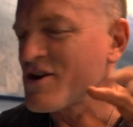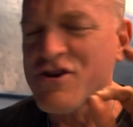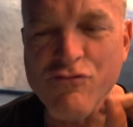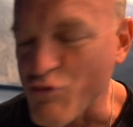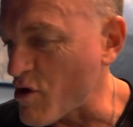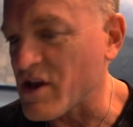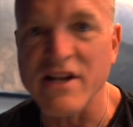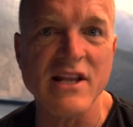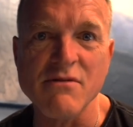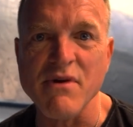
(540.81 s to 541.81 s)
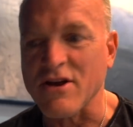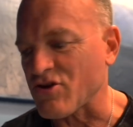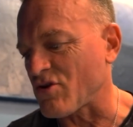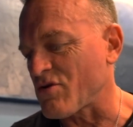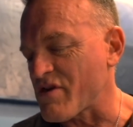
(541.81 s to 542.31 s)
you really need to make
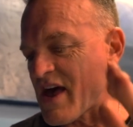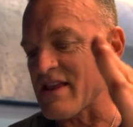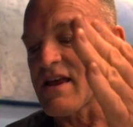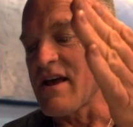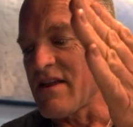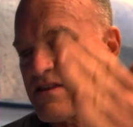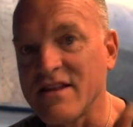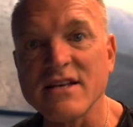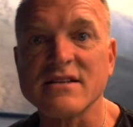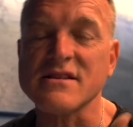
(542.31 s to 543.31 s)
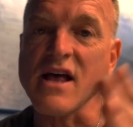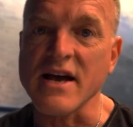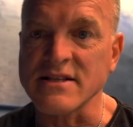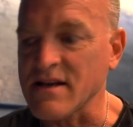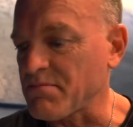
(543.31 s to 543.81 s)
sure that this
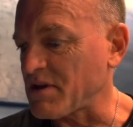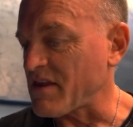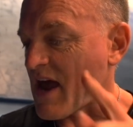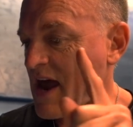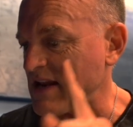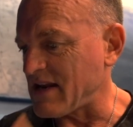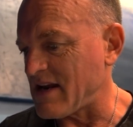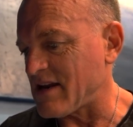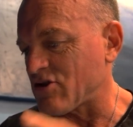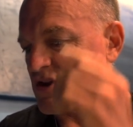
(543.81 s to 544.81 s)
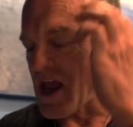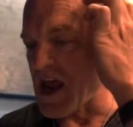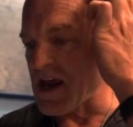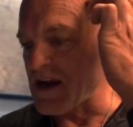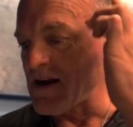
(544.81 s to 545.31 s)
lines up to that each
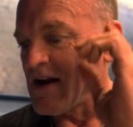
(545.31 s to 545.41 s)
day.